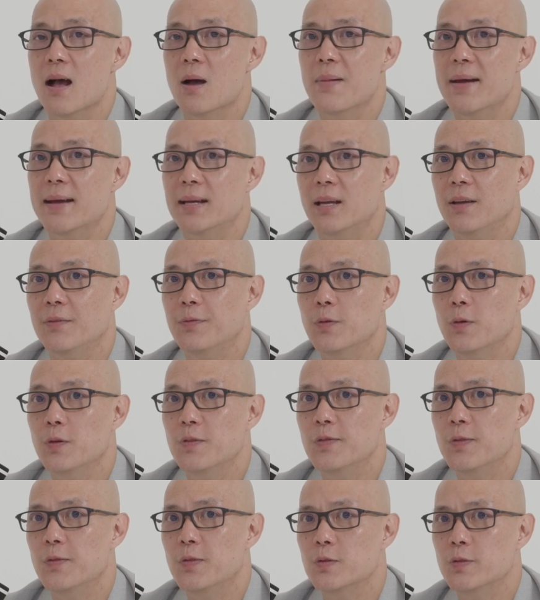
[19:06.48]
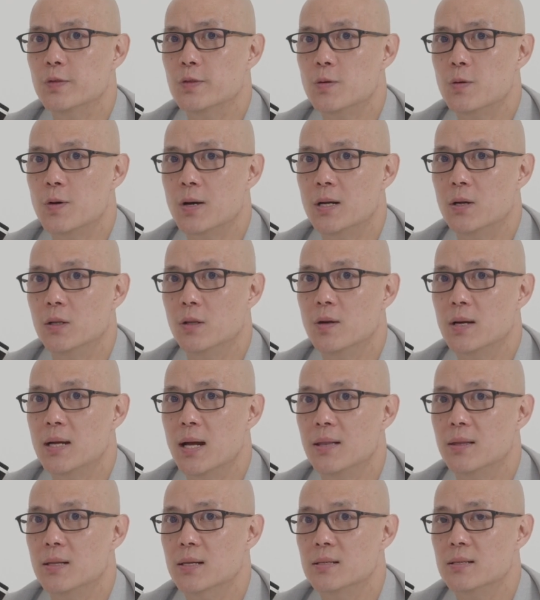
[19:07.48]
I mean, if you still kind of look
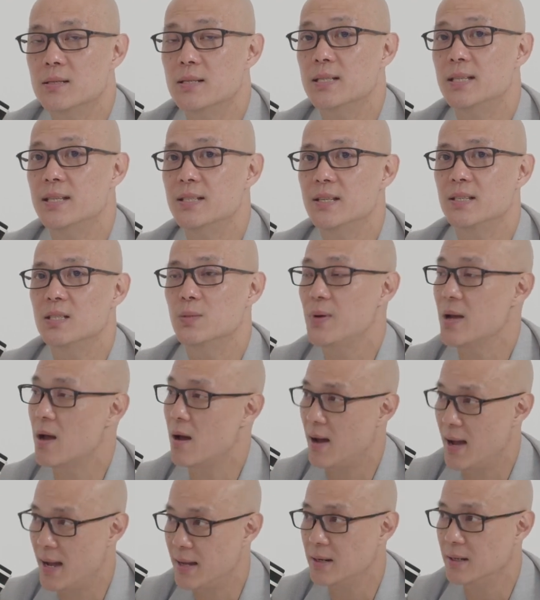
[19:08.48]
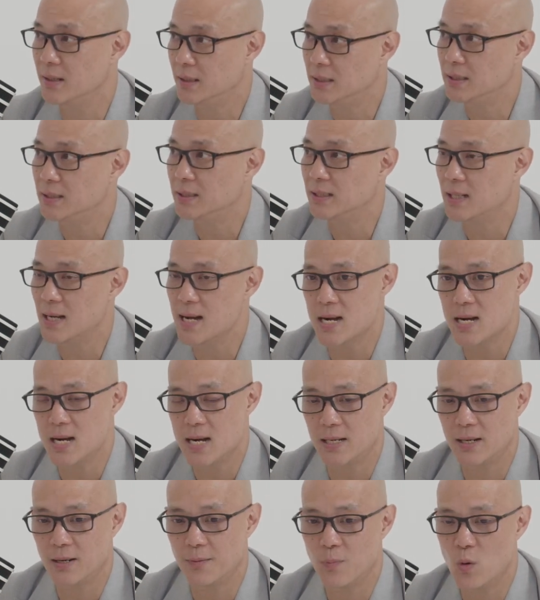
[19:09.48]
at the statistics behind it,
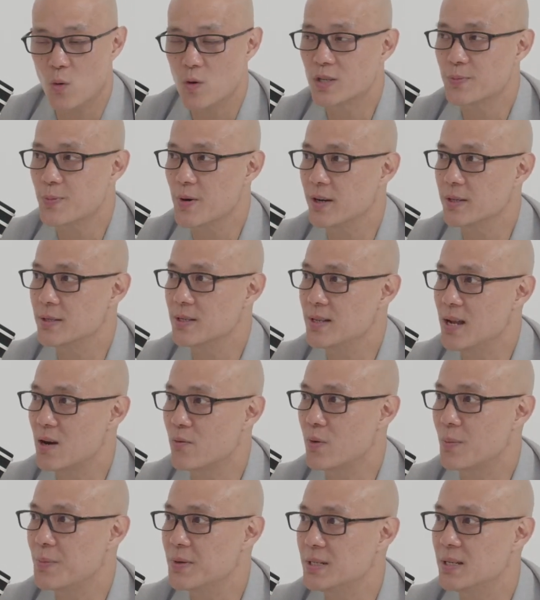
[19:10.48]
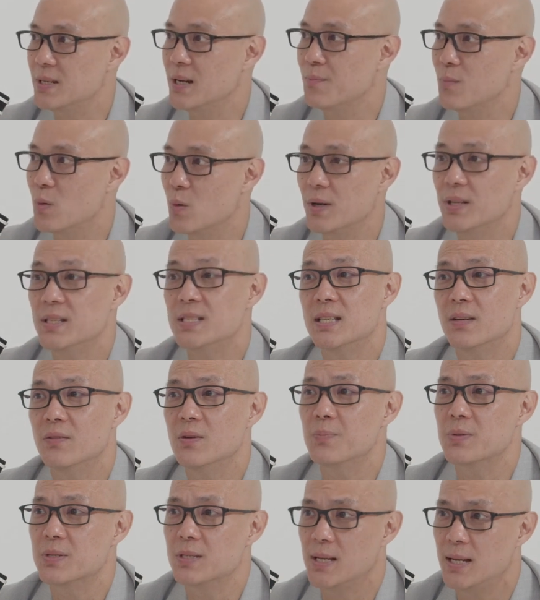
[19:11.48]
like mortgage brokers are now representing more than
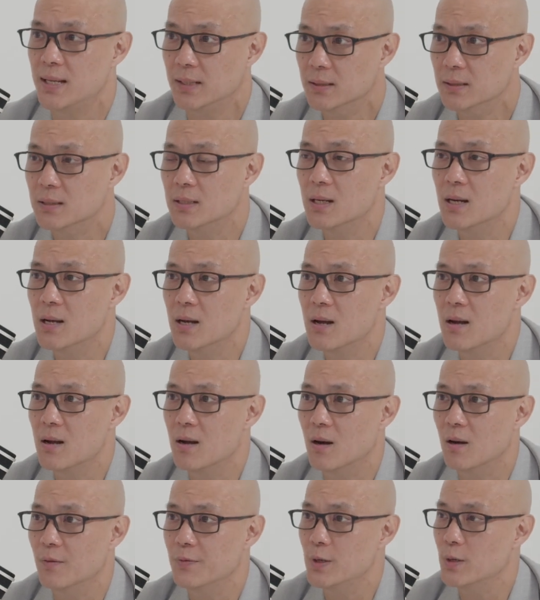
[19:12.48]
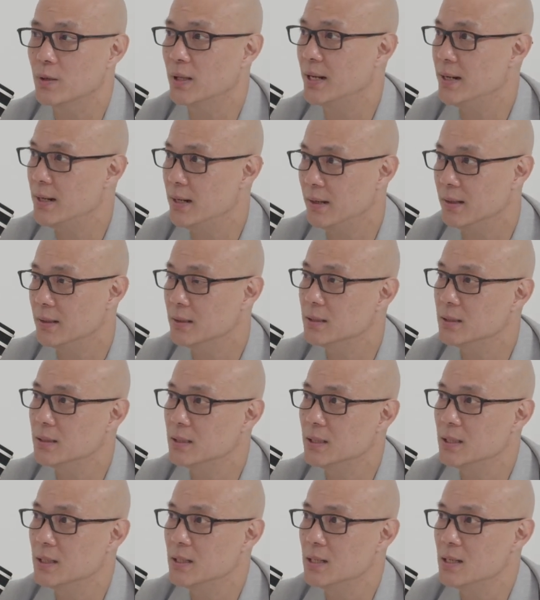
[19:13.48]
70% of new lending.
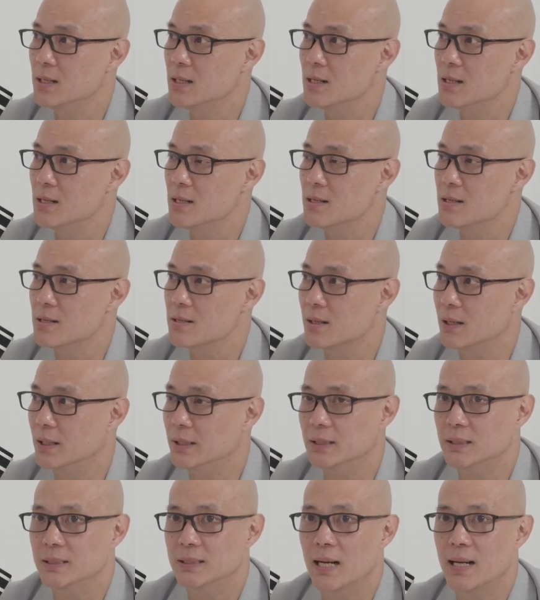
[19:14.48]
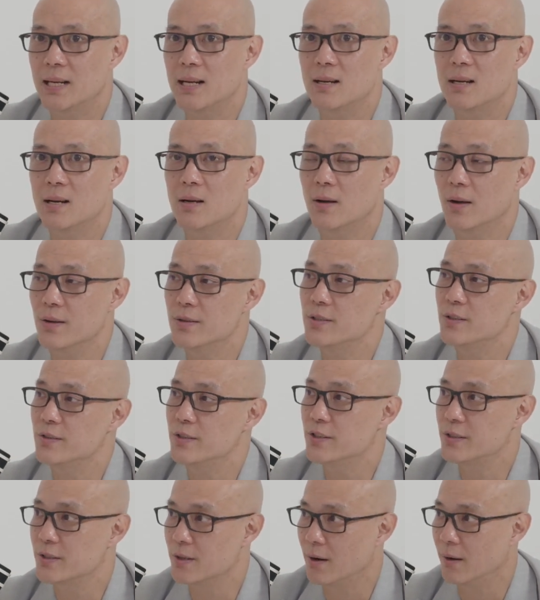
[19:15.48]
So that goes to
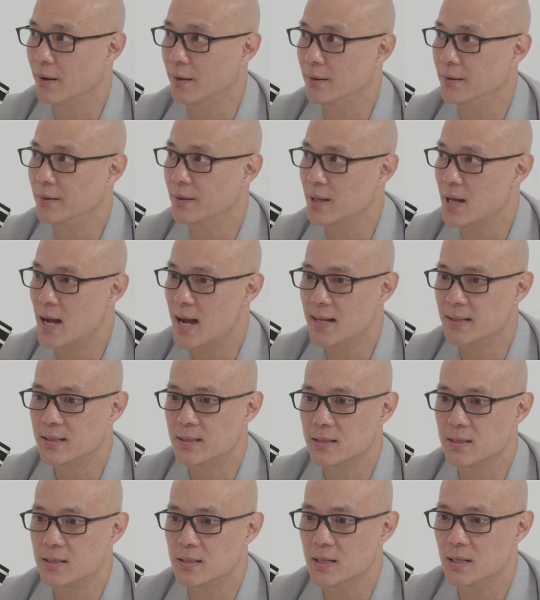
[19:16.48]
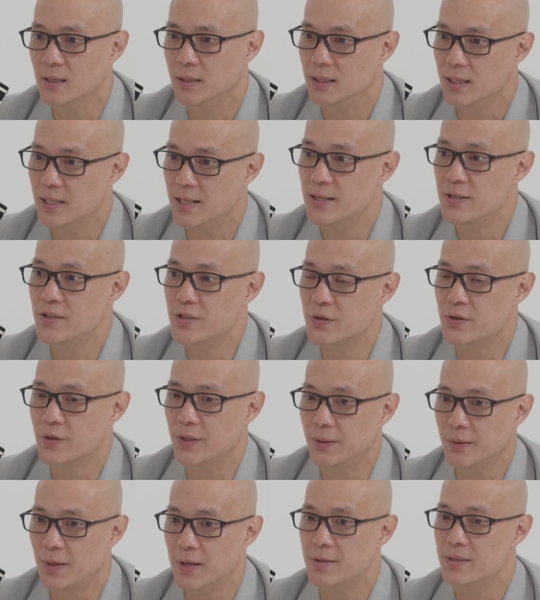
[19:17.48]
show that, you know, the industry,
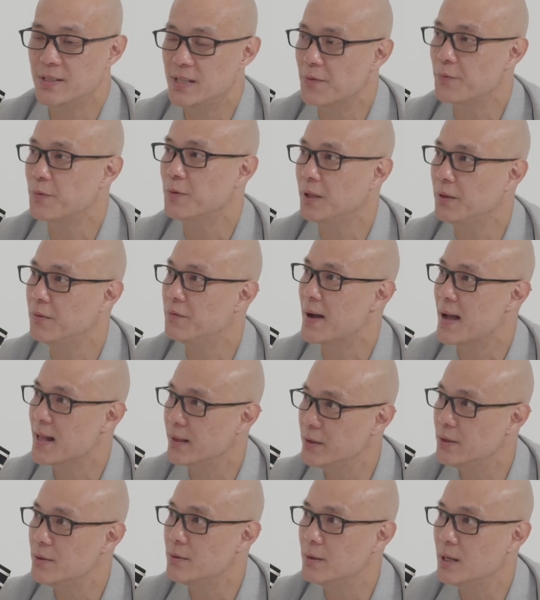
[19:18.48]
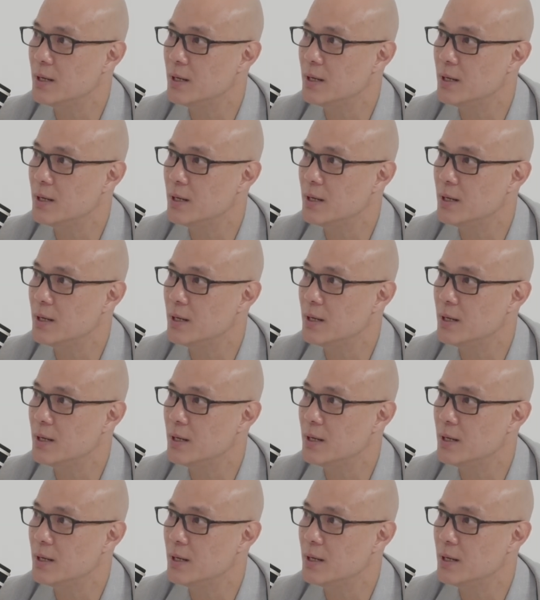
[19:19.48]
there's definitely value